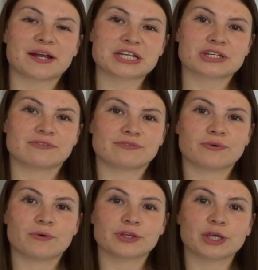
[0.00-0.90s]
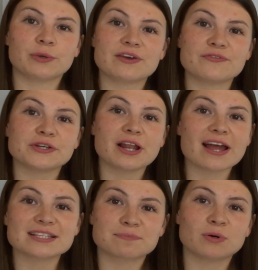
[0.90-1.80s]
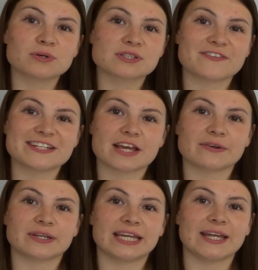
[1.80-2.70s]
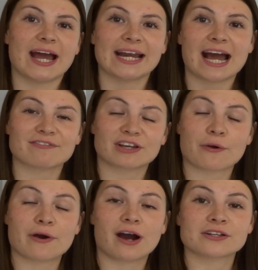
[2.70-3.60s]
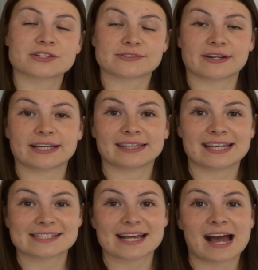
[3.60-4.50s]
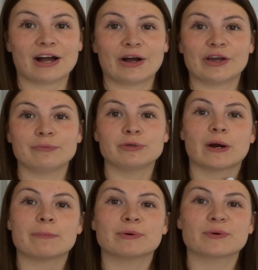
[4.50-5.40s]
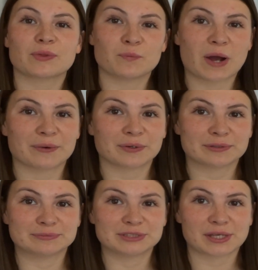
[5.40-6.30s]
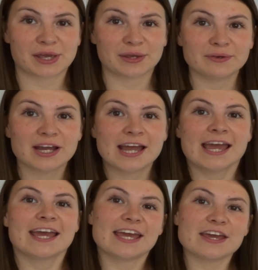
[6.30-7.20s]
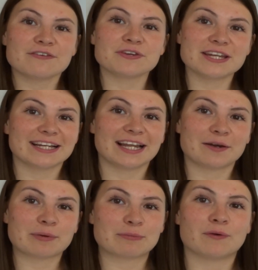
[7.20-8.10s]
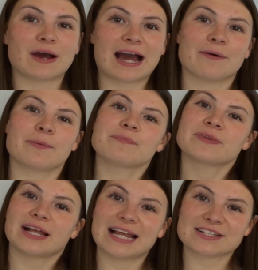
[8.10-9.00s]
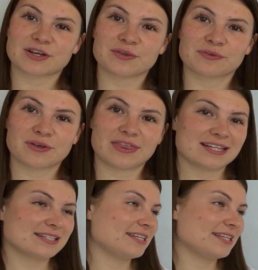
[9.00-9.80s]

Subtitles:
question for you. If you'd like to pause the video here and have a go at answering this at home, you are more than welcome to. If you need a little bit more help, let's go through this